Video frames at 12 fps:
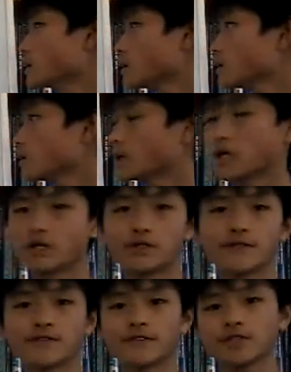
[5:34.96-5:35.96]
in our
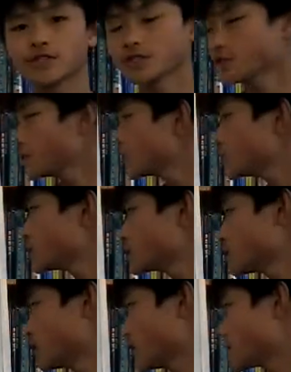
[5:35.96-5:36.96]
universe
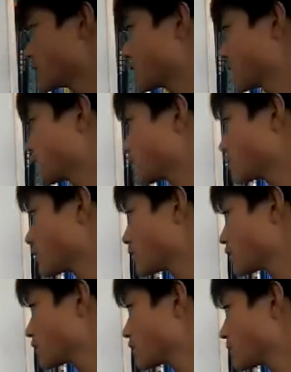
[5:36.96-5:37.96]
as a single dot.
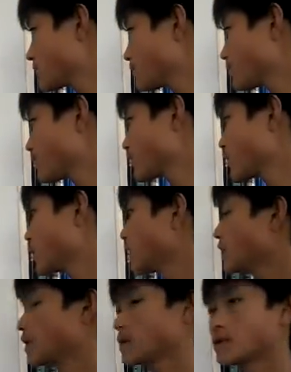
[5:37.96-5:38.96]

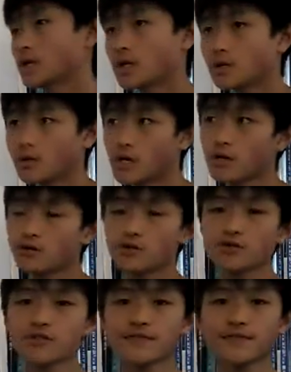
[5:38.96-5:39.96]
Now, our
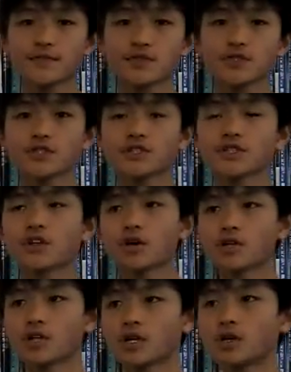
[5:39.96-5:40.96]
universe is
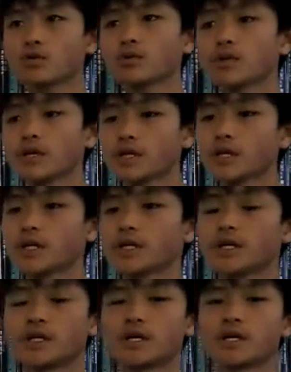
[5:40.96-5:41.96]
not the only
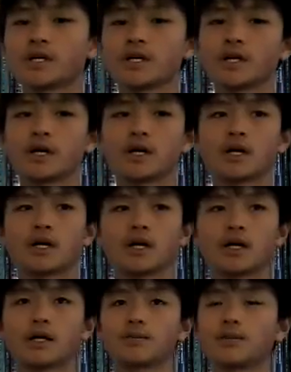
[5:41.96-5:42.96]

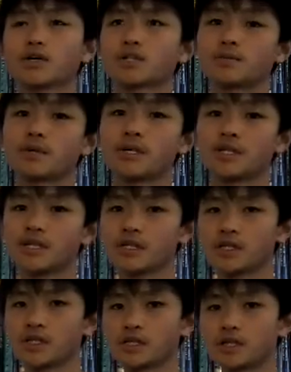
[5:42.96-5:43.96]

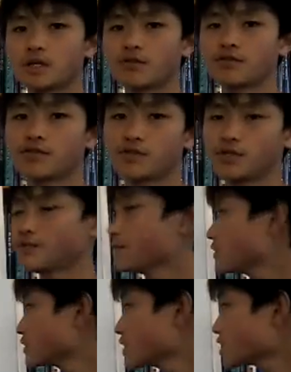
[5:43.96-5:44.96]
possibility of the
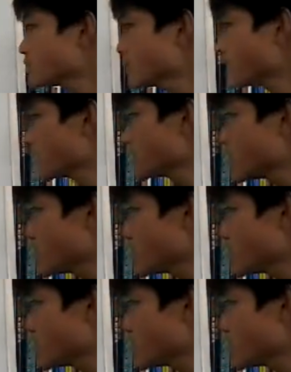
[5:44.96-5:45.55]
universe. There could be other